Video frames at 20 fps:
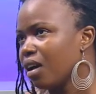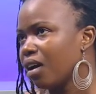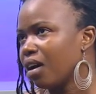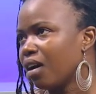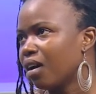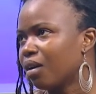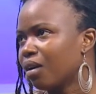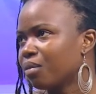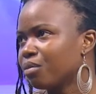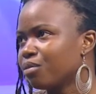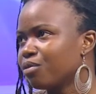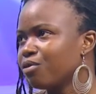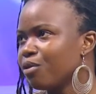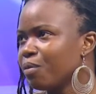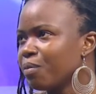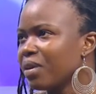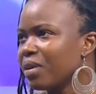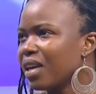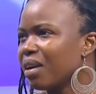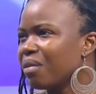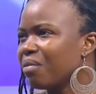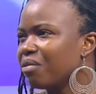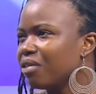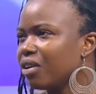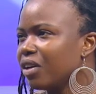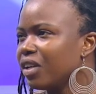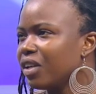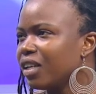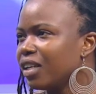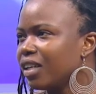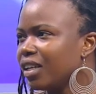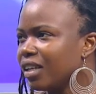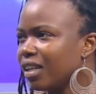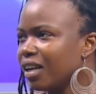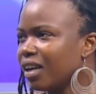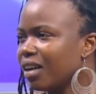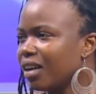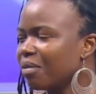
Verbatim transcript: Um, for me, I'm very